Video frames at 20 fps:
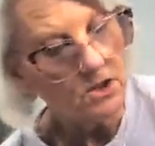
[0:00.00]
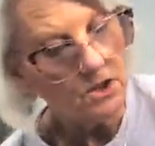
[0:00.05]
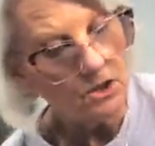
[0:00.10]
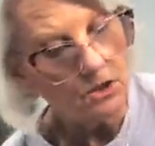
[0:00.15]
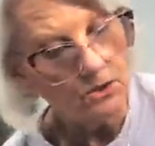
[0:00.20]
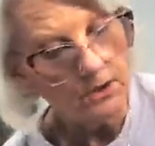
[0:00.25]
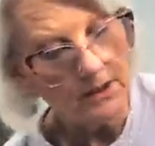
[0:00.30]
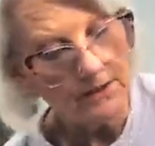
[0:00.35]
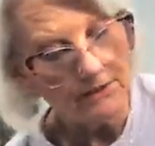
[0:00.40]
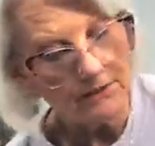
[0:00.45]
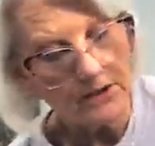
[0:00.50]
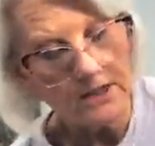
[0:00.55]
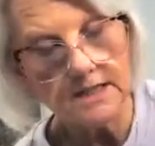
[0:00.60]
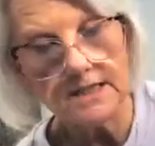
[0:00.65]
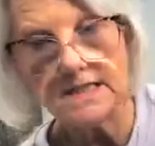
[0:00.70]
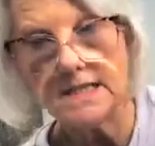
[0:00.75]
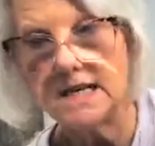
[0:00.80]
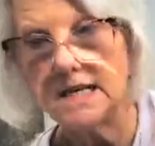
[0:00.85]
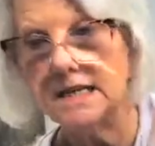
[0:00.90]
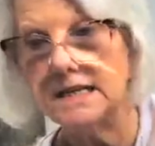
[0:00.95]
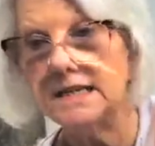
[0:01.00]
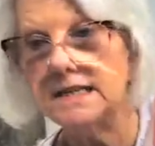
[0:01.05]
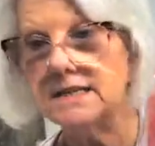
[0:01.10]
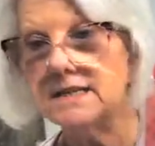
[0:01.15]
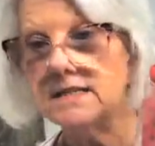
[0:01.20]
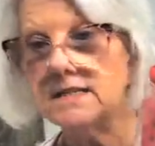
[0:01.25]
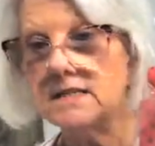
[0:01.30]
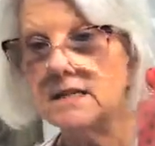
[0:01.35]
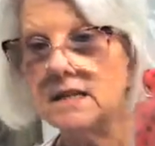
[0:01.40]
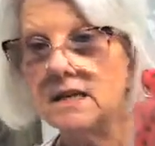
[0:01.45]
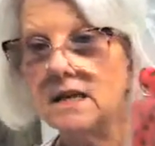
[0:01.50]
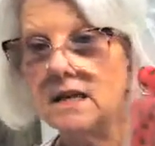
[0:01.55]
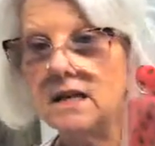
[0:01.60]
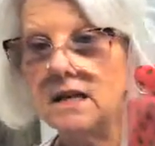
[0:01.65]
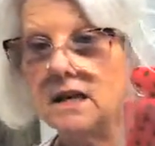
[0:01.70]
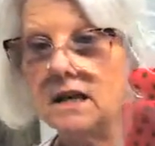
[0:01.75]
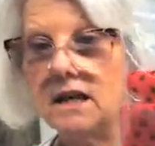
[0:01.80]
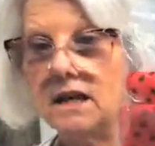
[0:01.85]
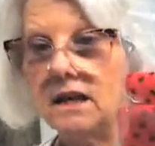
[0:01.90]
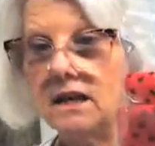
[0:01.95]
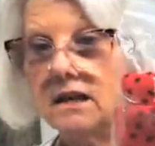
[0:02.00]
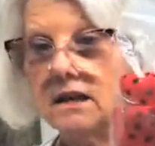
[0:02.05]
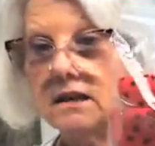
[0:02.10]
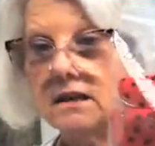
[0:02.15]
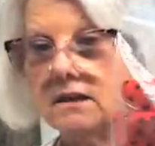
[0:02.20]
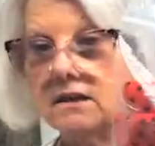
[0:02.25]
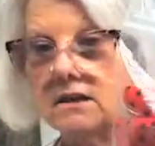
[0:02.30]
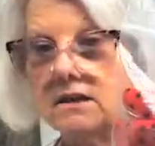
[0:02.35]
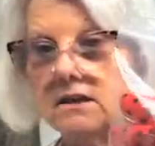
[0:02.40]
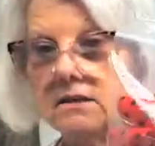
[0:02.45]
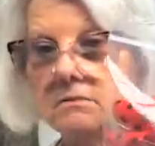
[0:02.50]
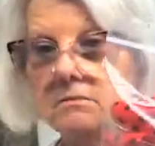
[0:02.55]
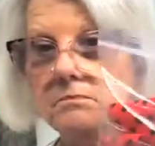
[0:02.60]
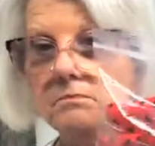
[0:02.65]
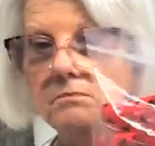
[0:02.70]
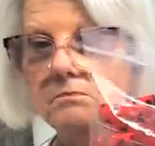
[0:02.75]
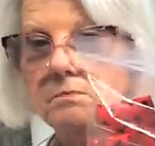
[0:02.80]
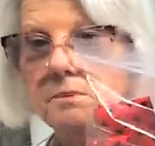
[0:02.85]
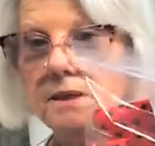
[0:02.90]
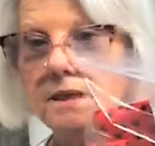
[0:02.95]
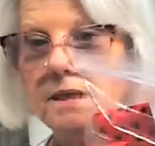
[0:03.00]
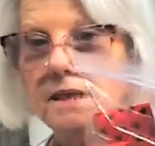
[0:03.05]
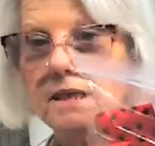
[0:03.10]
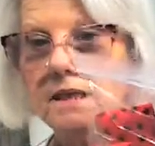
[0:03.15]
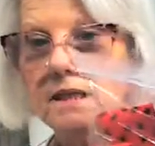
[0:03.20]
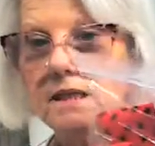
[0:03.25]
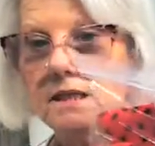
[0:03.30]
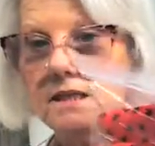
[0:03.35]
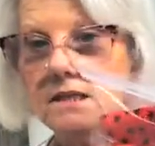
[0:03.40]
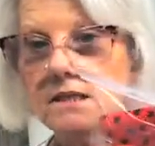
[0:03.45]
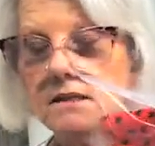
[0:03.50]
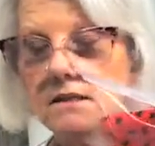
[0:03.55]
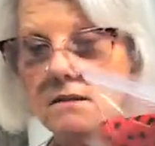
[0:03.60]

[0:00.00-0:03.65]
2 different signs. Big